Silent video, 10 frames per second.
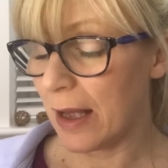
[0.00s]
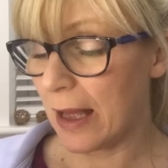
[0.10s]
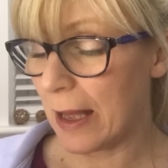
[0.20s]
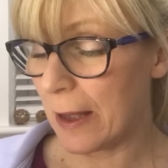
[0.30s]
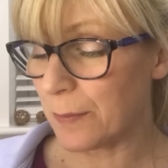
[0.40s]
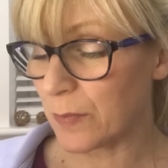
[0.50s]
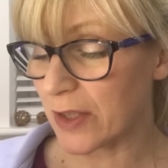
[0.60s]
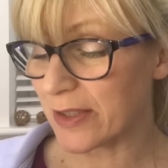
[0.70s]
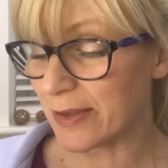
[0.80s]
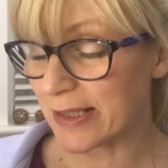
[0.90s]

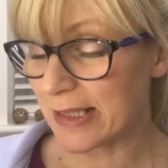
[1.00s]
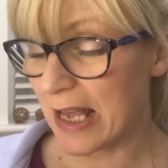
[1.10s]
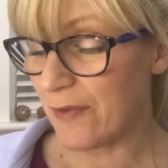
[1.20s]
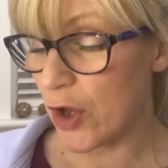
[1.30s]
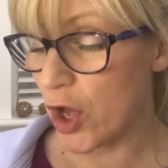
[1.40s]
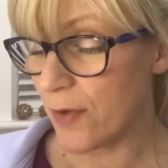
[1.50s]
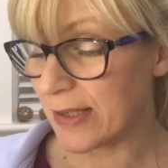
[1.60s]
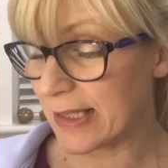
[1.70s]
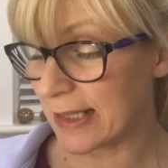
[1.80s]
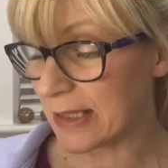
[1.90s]
So save over
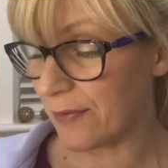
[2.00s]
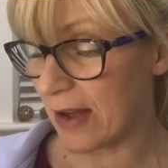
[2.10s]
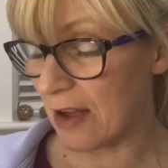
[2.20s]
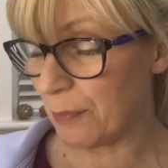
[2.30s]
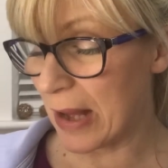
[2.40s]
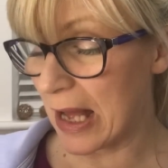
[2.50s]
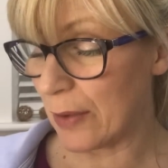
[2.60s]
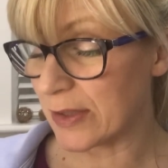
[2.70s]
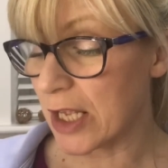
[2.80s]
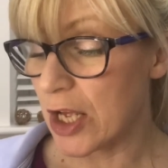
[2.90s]

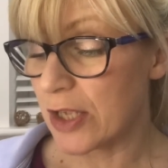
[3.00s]
£65.